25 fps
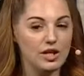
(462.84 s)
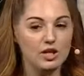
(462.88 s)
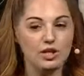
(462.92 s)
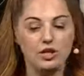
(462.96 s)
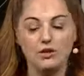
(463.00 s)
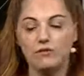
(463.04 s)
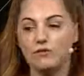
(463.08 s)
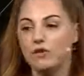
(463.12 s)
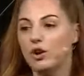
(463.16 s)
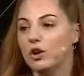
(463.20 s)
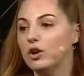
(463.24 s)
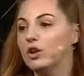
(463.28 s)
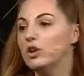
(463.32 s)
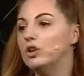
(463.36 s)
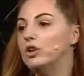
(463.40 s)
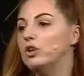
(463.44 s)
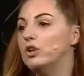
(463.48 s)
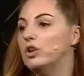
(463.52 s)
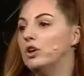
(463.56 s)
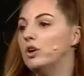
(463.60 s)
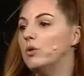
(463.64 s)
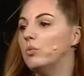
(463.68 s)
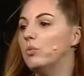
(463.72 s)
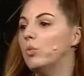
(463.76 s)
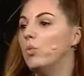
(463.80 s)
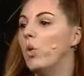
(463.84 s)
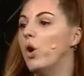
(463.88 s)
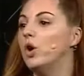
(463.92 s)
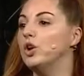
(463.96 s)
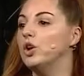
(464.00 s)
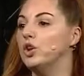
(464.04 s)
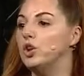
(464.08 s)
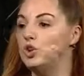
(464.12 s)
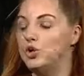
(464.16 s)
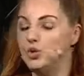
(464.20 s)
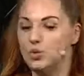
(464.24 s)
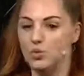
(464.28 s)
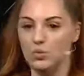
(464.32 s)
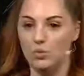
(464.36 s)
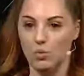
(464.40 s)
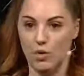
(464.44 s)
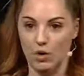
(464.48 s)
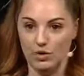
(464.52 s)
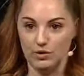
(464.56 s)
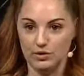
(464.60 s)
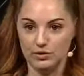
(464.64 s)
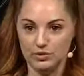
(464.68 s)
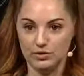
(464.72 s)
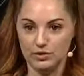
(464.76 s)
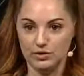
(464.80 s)
You've got to look at what you
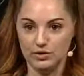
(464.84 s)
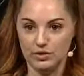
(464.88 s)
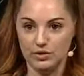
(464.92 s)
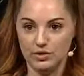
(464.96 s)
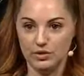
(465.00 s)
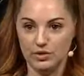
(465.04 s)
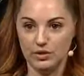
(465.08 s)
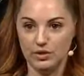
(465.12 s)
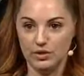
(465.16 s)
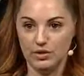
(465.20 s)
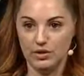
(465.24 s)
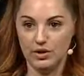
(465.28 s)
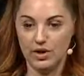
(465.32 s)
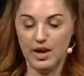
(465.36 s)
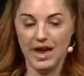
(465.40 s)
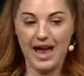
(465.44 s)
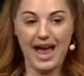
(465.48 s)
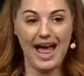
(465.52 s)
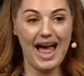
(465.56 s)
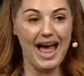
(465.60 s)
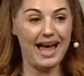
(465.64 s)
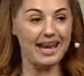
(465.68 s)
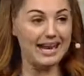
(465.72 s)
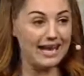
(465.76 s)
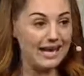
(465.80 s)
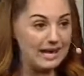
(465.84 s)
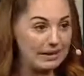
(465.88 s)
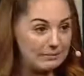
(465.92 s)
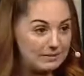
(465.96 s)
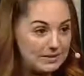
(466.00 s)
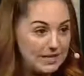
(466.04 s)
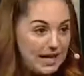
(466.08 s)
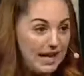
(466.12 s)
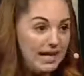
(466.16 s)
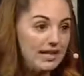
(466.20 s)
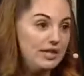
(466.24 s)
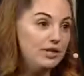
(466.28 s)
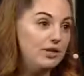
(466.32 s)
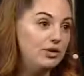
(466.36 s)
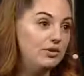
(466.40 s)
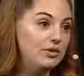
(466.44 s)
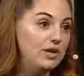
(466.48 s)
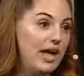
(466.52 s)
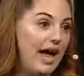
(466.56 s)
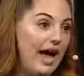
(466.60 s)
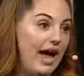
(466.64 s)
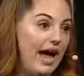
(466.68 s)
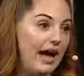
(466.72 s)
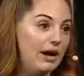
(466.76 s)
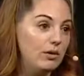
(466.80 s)
want. And I am telling you
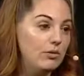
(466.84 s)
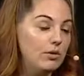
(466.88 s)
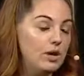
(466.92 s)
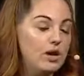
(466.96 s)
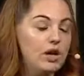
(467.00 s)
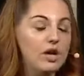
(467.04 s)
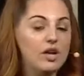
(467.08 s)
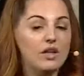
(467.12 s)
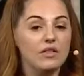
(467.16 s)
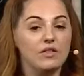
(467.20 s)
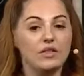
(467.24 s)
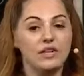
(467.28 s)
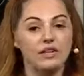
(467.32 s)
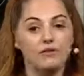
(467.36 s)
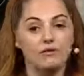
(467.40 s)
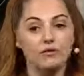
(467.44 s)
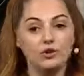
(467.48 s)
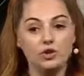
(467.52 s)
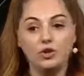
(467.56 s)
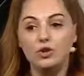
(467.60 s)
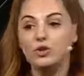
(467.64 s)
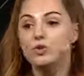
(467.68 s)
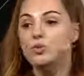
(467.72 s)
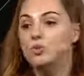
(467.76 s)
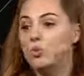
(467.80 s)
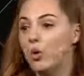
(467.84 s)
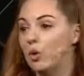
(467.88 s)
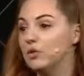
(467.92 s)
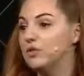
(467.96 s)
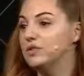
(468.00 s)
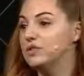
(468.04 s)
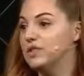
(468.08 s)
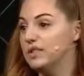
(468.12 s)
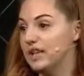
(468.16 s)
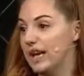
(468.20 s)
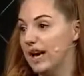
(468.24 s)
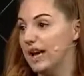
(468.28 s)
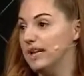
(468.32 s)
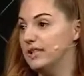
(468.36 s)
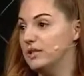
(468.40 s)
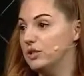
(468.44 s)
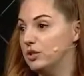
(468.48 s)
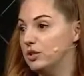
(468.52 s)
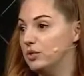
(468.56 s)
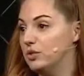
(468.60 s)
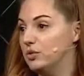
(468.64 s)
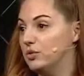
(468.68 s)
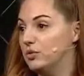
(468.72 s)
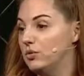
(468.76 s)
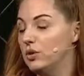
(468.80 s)
now that if you want to get
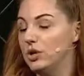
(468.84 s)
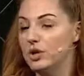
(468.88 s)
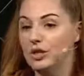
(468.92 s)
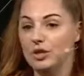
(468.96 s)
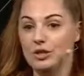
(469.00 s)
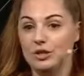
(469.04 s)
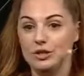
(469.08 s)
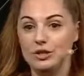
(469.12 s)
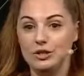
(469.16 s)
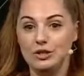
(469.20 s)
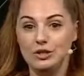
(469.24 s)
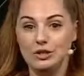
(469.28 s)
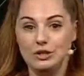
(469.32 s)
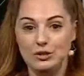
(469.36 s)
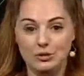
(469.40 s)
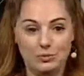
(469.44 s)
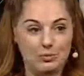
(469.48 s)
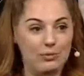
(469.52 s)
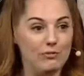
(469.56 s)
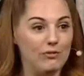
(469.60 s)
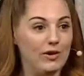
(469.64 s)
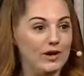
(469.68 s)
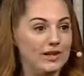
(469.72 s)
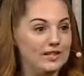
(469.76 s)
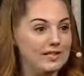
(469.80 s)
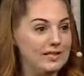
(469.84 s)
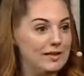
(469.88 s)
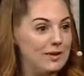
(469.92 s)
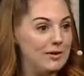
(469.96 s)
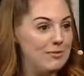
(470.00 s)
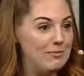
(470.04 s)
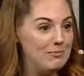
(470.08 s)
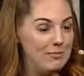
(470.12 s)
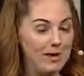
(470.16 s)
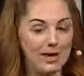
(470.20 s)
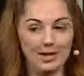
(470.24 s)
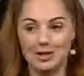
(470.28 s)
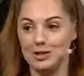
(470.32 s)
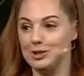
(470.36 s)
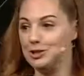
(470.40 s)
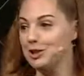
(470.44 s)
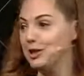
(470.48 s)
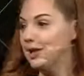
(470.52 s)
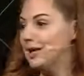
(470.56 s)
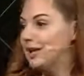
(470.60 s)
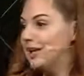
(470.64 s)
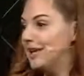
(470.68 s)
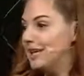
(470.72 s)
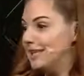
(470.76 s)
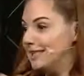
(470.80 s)
to supervisor,
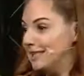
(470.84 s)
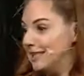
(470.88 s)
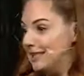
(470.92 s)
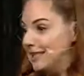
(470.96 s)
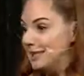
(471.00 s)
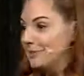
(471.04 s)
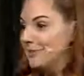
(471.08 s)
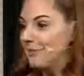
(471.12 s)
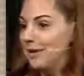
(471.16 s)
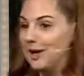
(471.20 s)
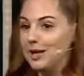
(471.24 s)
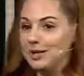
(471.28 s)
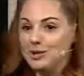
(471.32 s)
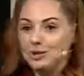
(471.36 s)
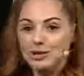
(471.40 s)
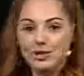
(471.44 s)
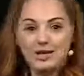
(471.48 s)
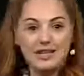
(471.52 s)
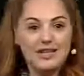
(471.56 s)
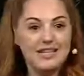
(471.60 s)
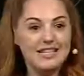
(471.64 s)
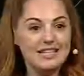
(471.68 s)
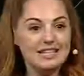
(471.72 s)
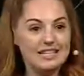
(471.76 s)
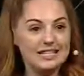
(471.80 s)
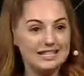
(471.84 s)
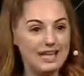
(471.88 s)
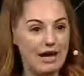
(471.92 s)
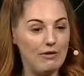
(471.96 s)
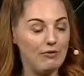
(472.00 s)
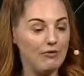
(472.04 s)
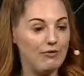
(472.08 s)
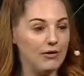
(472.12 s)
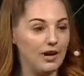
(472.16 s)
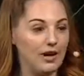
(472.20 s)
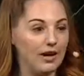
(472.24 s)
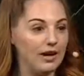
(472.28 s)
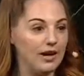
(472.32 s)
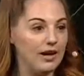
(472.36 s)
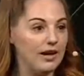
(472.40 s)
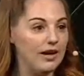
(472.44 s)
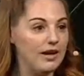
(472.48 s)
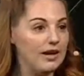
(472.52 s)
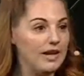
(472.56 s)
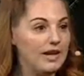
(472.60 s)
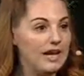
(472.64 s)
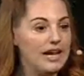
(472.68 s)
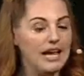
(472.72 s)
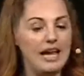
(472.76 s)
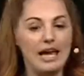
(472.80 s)
manager, assistant manager, sapphire,
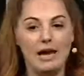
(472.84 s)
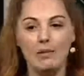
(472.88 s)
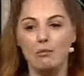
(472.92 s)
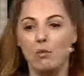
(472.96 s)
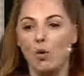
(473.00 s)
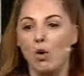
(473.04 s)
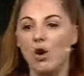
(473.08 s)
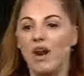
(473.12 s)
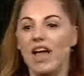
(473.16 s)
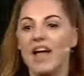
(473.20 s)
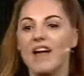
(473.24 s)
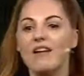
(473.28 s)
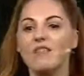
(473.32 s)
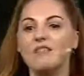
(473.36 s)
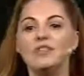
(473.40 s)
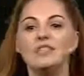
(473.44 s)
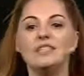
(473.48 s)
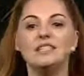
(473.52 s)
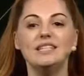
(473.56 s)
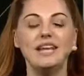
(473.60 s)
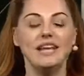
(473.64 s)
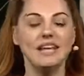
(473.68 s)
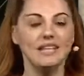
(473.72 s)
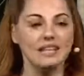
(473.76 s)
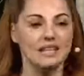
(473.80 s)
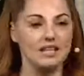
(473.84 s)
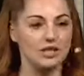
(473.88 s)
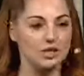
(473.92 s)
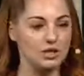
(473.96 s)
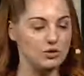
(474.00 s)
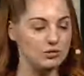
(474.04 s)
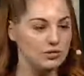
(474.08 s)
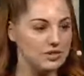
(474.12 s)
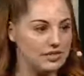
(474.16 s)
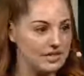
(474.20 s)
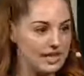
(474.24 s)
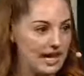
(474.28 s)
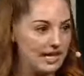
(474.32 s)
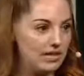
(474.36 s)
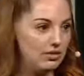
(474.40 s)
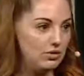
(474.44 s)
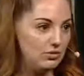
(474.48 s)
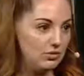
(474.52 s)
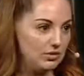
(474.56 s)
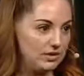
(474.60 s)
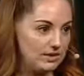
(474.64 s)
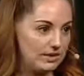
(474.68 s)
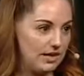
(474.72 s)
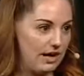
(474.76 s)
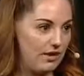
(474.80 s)
in whatever date that you set
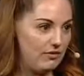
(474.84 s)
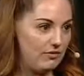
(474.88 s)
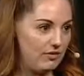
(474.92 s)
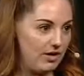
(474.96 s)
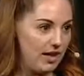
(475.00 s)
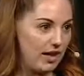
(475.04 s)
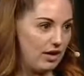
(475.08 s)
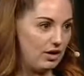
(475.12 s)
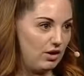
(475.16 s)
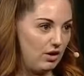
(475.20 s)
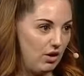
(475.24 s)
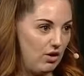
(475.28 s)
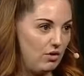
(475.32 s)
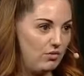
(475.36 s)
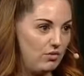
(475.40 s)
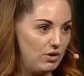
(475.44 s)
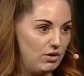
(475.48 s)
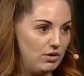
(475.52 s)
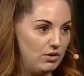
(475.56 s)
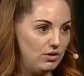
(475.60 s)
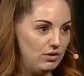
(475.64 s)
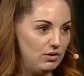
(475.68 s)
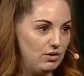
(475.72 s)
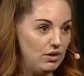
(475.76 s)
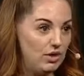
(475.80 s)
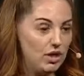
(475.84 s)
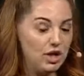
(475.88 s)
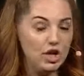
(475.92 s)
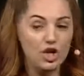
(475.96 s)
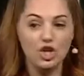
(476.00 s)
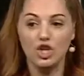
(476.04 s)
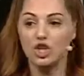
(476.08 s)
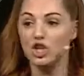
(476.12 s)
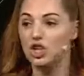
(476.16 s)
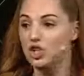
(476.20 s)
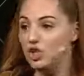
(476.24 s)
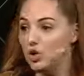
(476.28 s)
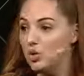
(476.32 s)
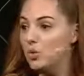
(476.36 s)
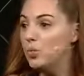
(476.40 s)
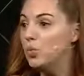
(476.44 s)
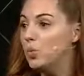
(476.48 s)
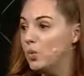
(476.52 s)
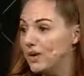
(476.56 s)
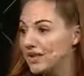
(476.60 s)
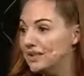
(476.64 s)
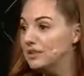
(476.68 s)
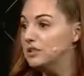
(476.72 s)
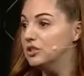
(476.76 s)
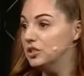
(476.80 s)
yourself that goal, you
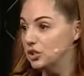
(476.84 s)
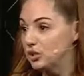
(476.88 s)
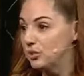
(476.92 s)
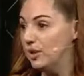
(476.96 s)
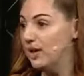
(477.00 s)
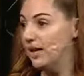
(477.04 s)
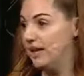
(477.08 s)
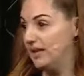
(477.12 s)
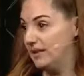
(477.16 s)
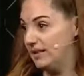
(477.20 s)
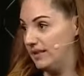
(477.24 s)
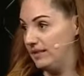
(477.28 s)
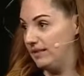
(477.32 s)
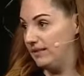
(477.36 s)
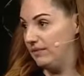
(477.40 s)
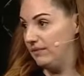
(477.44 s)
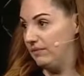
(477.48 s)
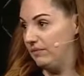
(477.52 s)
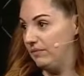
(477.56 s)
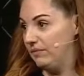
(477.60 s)
will do it.